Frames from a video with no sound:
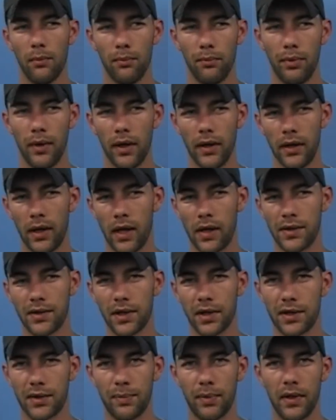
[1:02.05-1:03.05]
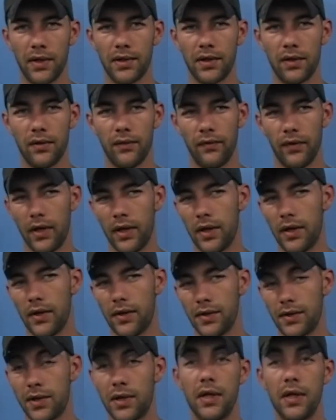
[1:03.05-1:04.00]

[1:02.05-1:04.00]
but not as expensive as